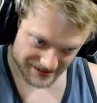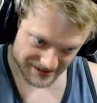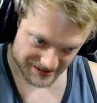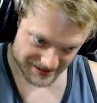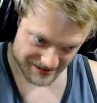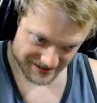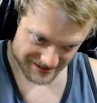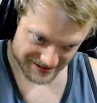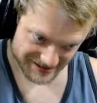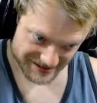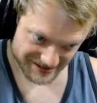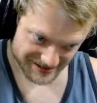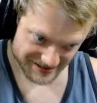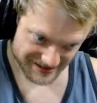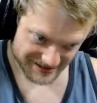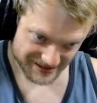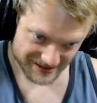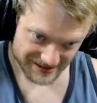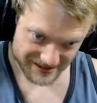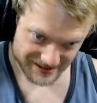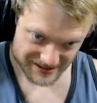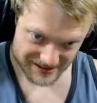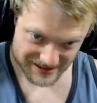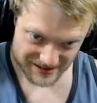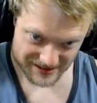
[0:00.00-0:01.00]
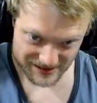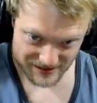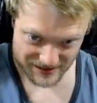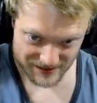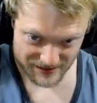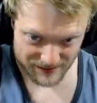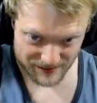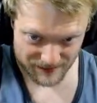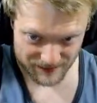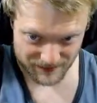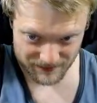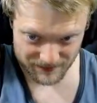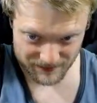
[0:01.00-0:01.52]

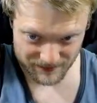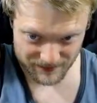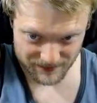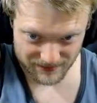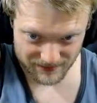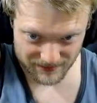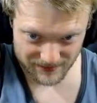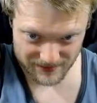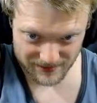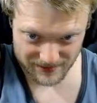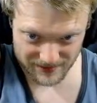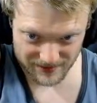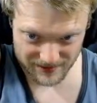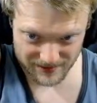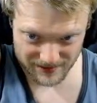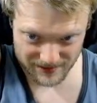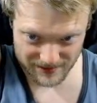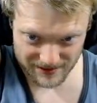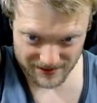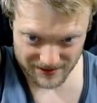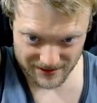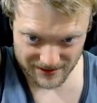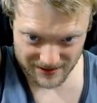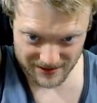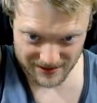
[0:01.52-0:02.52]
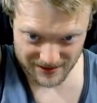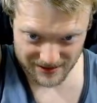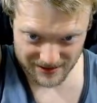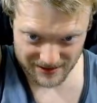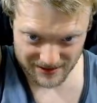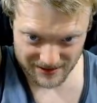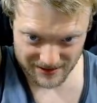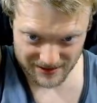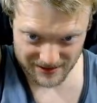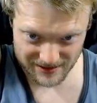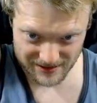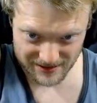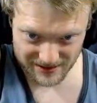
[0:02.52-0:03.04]

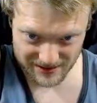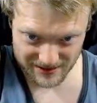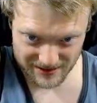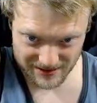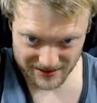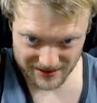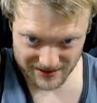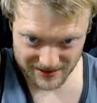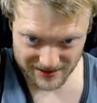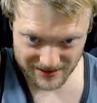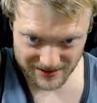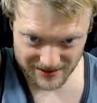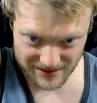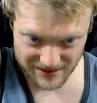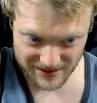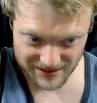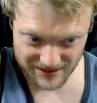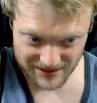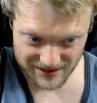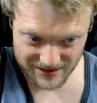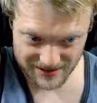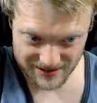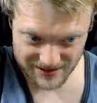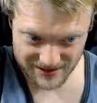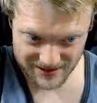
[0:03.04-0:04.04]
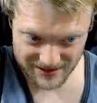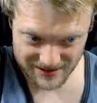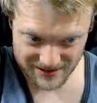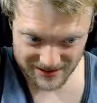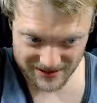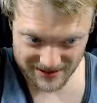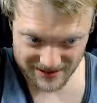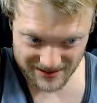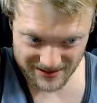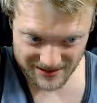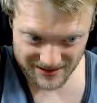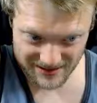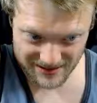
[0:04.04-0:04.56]

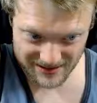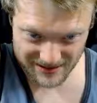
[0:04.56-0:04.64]
[no speech]